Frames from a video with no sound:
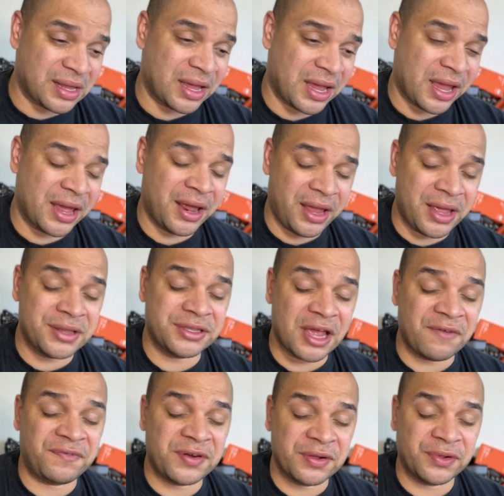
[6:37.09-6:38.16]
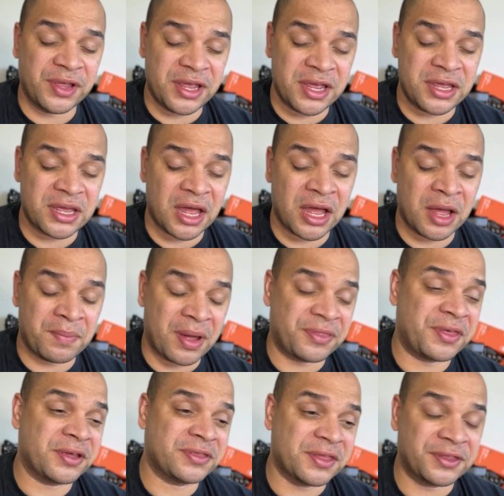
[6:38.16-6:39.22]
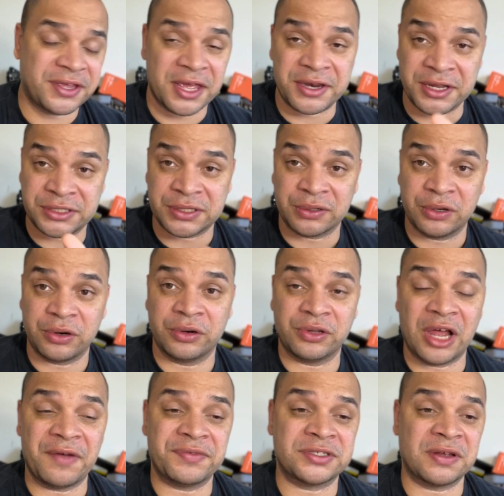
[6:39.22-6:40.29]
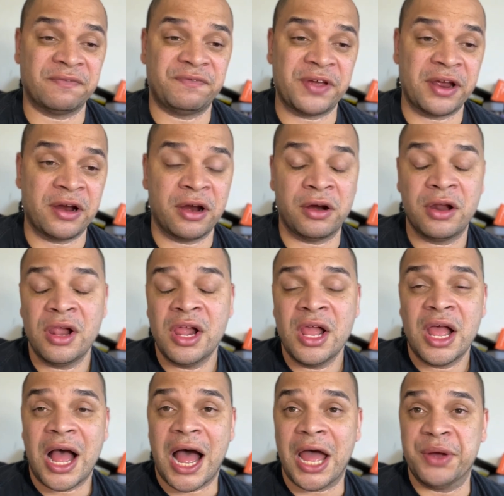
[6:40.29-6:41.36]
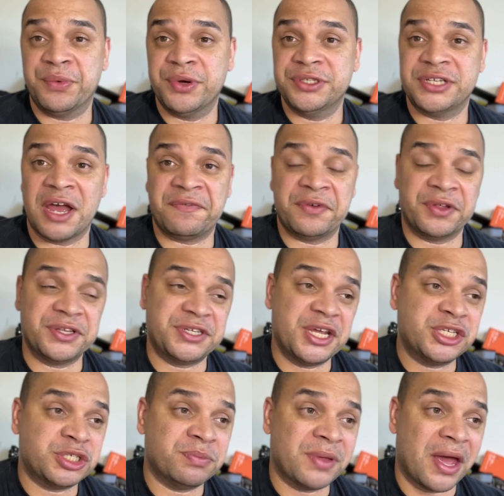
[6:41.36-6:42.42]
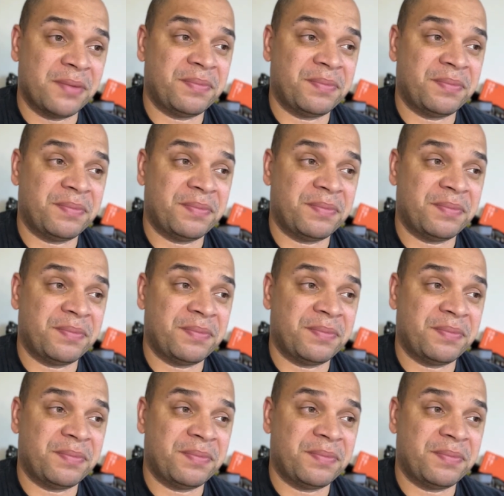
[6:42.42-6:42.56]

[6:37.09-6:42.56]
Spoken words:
definitely I think that the kid needs to learn life is unfair, I would definitely teach him that.